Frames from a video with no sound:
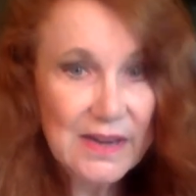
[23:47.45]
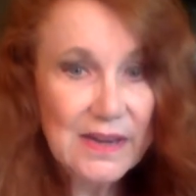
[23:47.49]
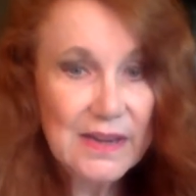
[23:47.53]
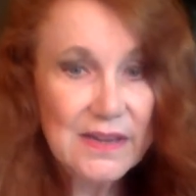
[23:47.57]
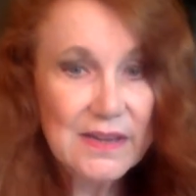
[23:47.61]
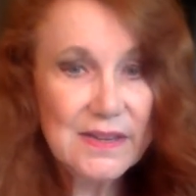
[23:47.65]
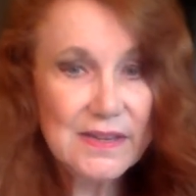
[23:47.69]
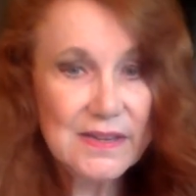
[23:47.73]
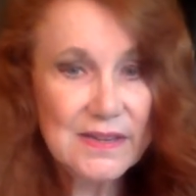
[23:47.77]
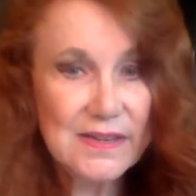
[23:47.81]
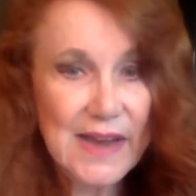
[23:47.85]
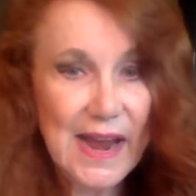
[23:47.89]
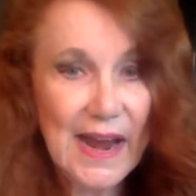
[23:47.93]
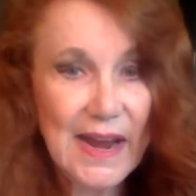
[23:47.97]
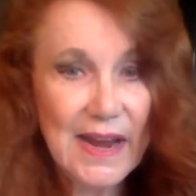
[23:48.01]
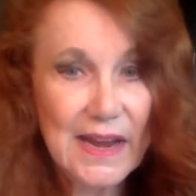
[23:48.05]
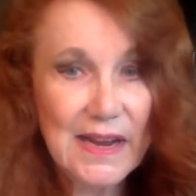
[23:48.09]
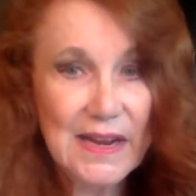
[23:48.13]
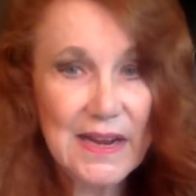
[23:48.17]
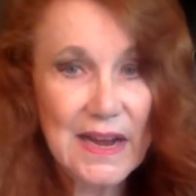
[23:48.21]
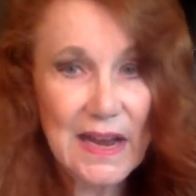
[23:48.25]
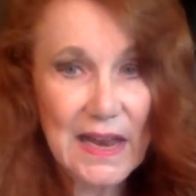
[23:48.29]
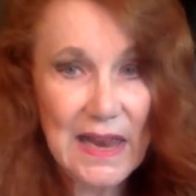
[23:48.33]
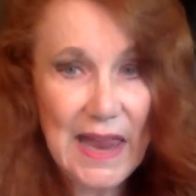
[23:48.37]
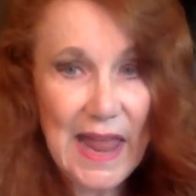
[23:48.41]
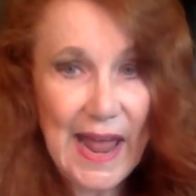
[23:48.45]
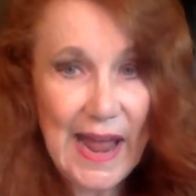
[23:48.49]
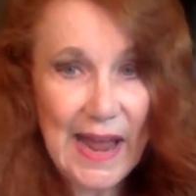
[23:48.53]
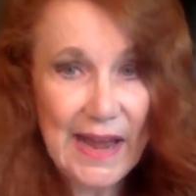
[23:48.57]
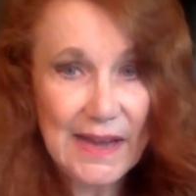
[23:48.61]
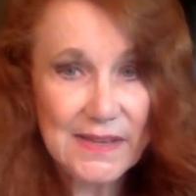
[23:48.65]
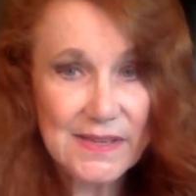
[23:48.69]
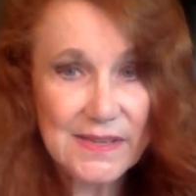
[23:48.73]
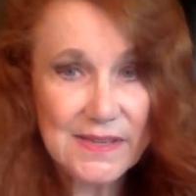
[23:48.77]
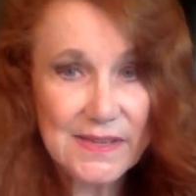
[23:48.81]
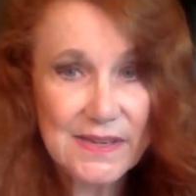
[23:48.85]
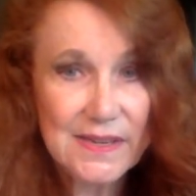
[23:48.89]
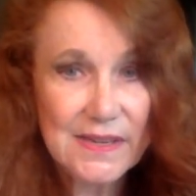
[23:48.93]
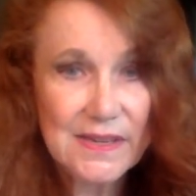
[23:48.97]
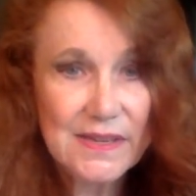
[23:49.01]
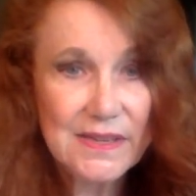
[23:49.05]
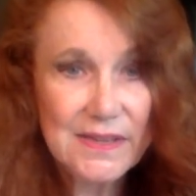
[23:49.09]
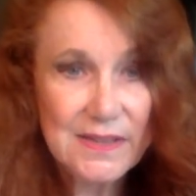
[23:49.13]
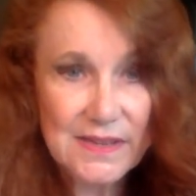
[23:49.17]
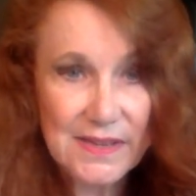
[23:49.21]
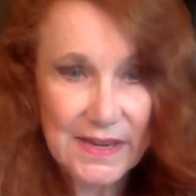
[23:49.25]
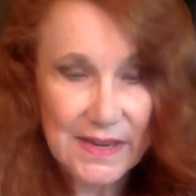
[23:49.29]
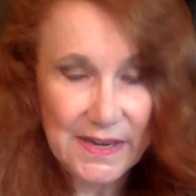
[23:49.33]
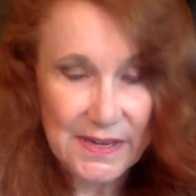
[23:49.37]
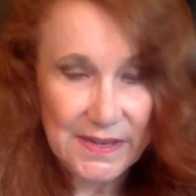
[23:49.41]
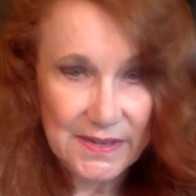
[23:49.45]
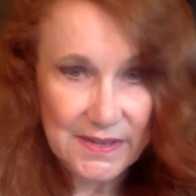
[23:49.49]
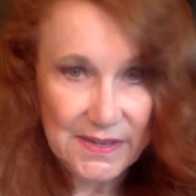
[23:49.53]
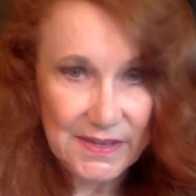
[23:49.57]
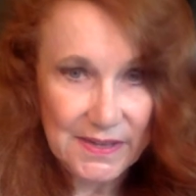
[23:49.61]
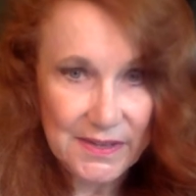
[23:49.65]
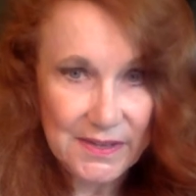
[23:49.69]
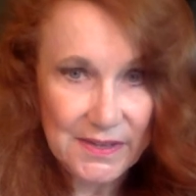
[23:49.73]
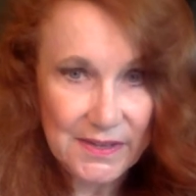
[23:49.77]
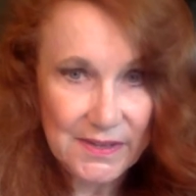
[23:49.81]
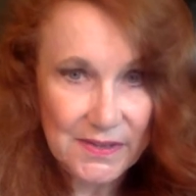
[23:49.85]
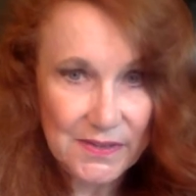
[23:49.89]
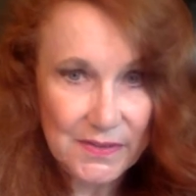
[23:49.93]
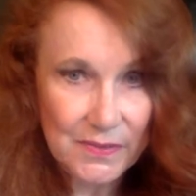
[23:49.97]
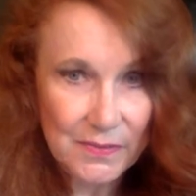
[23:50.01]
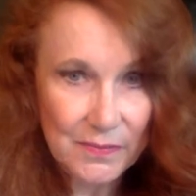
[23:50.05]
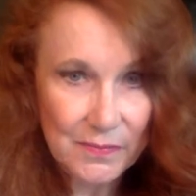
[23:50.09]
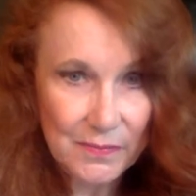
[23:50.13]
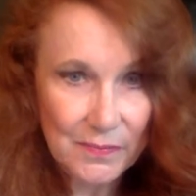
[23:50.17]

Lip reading: second-class citizens.